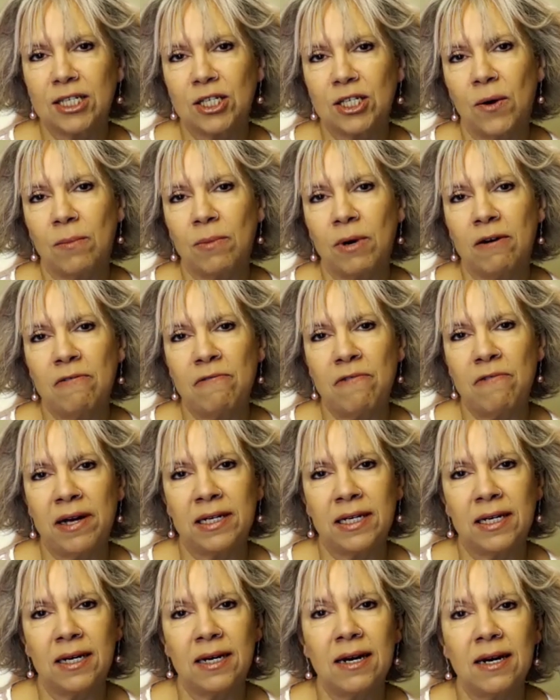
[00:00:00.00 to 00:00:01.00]
So I'm going to
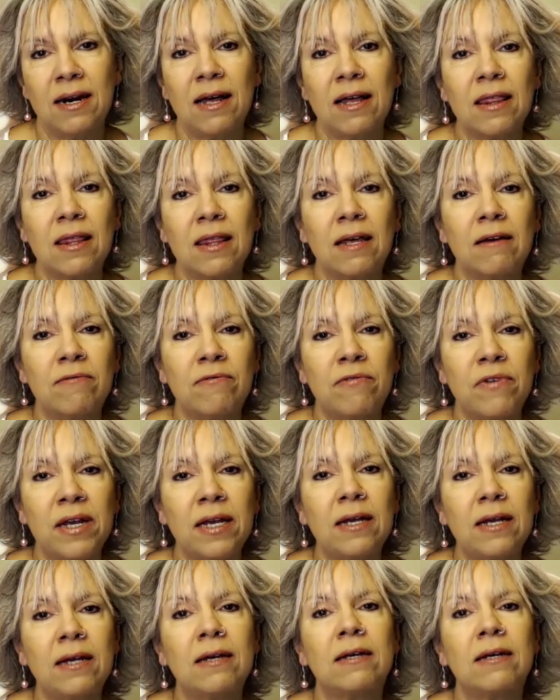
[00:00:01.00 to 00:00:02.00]
find another
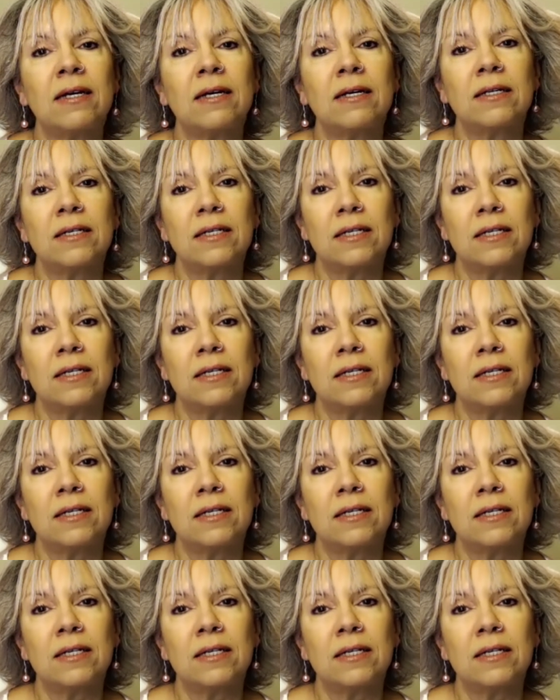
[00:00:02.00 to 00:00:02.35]
vegan